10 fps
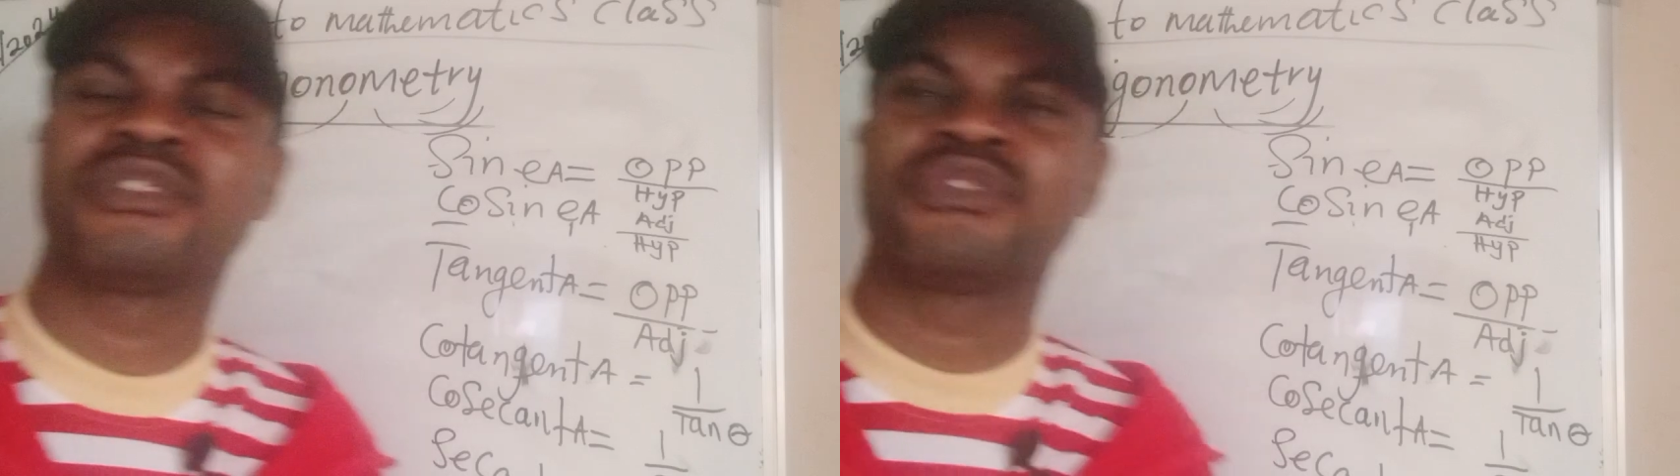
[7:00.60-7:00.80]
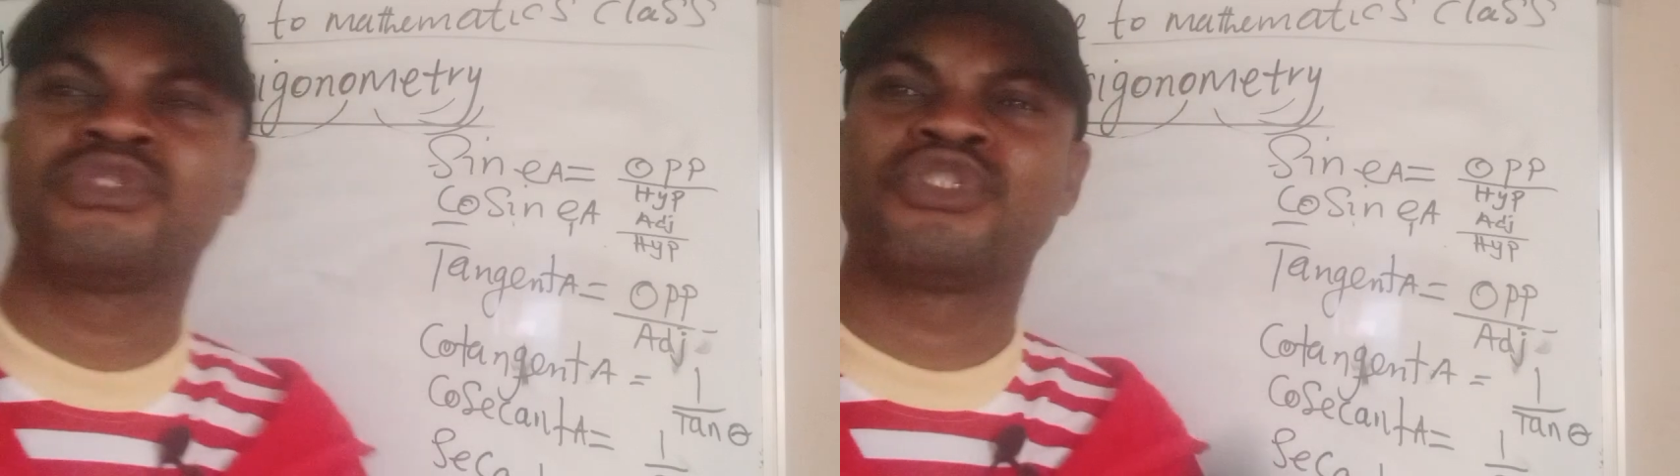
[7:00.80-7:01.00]

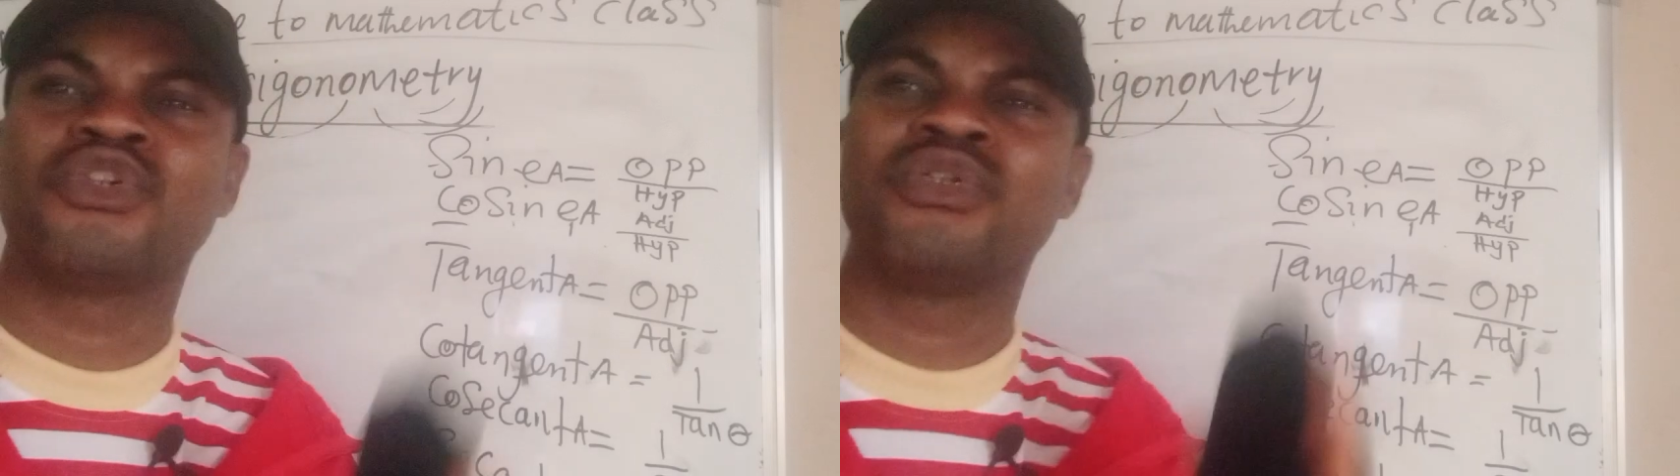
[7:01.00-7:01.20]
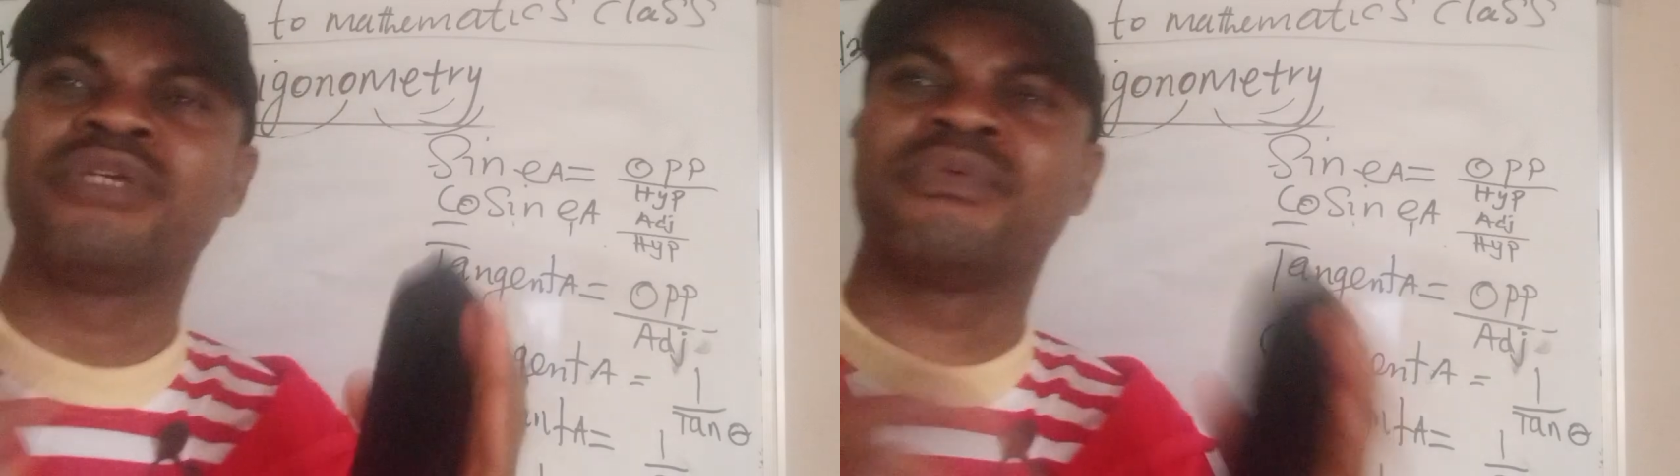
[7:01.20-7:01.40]

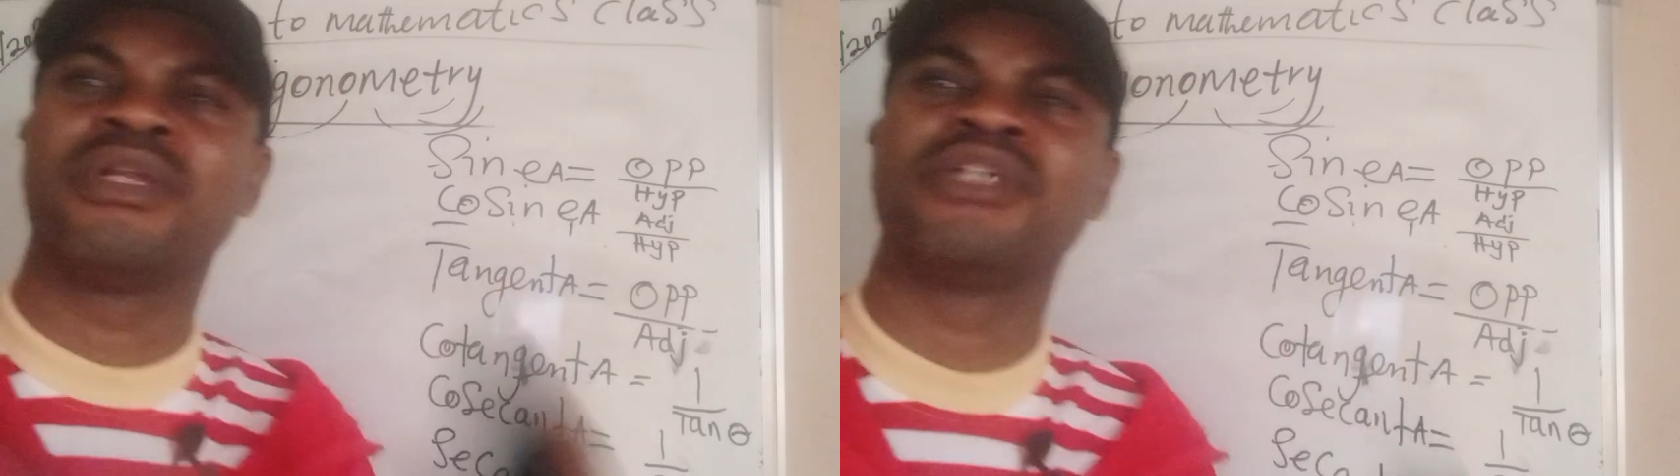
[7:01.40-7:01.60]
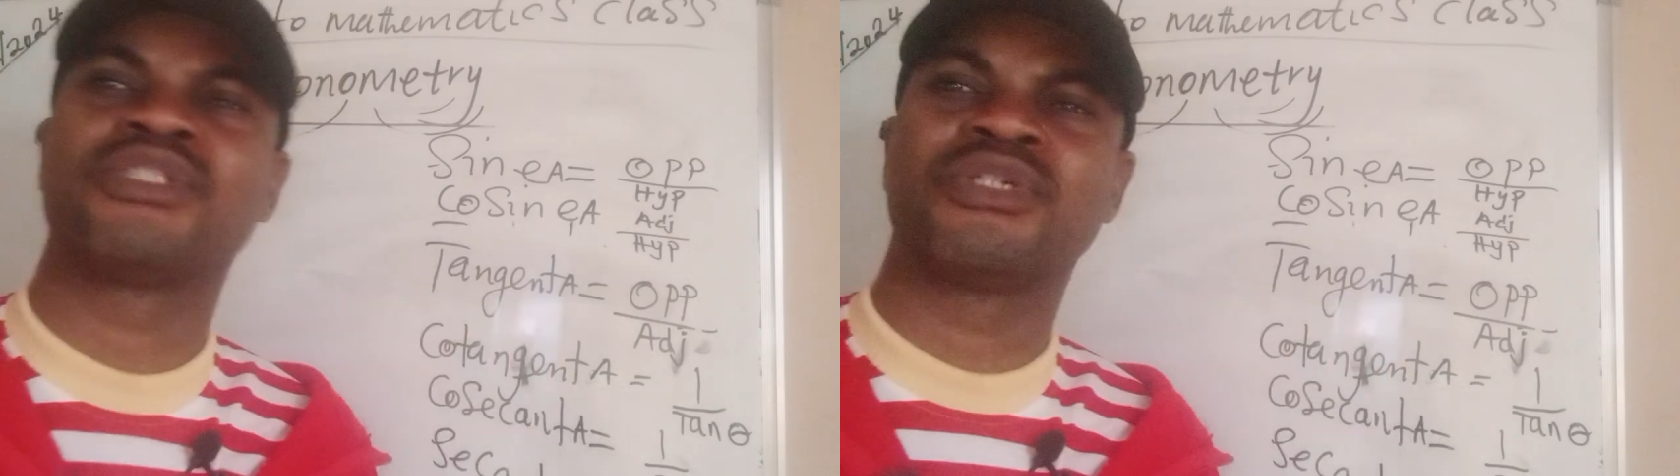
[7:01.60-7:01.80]
show the
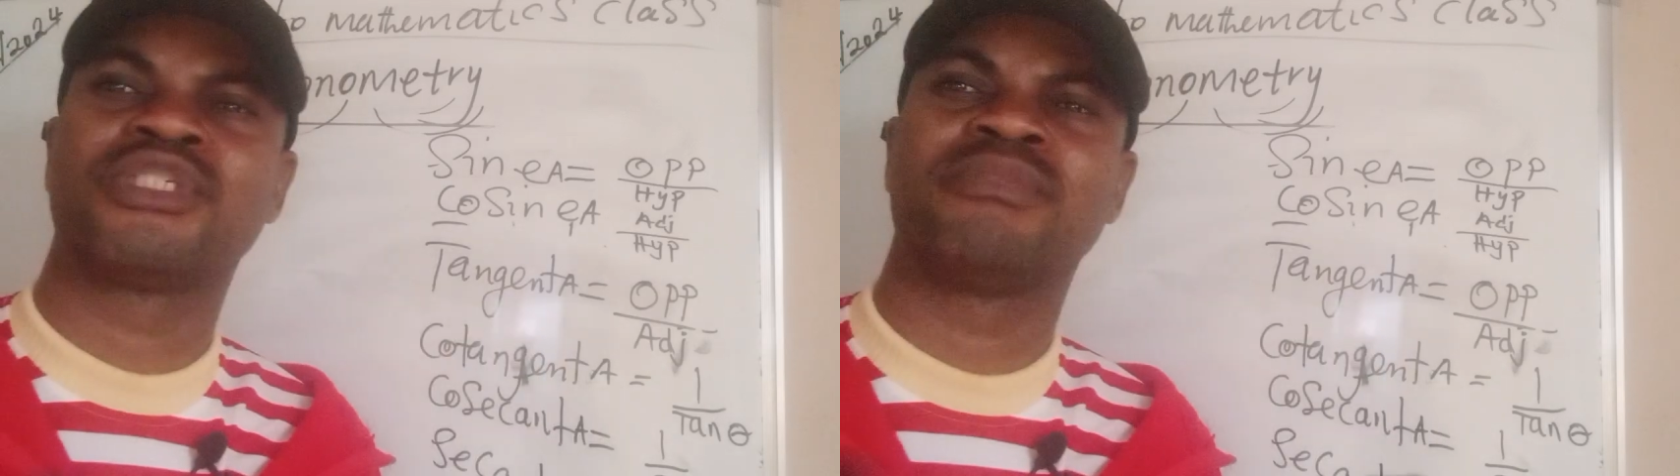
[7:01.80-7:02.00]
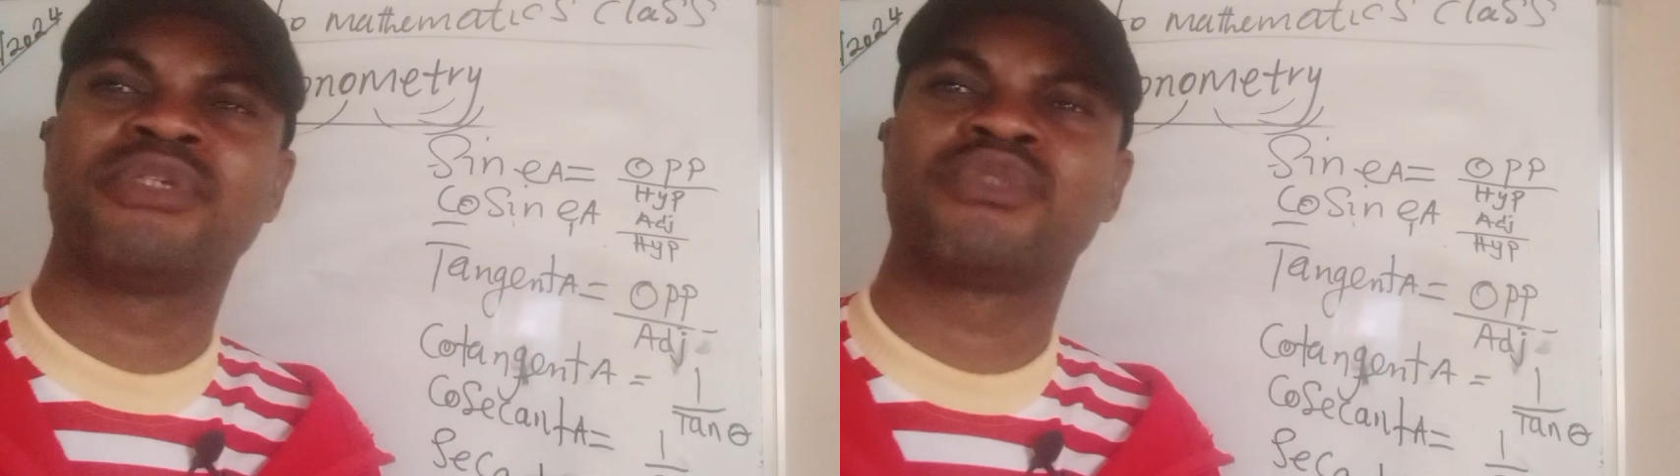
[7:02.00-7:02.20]

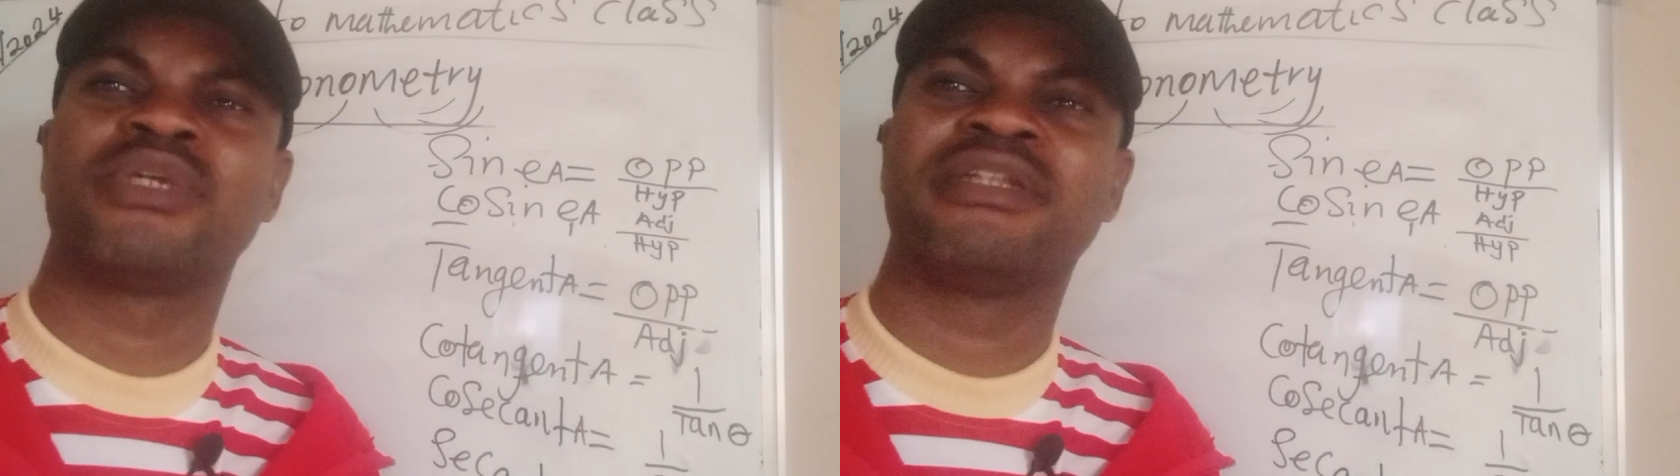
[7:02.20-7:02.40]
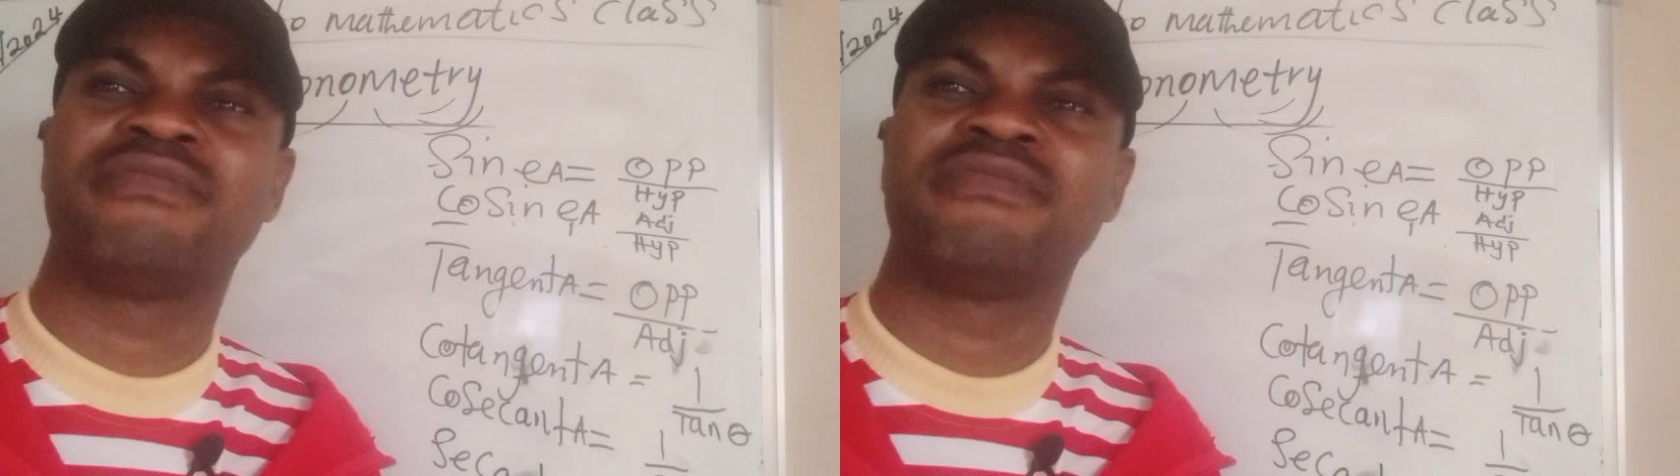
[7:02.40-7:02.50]
relationship between the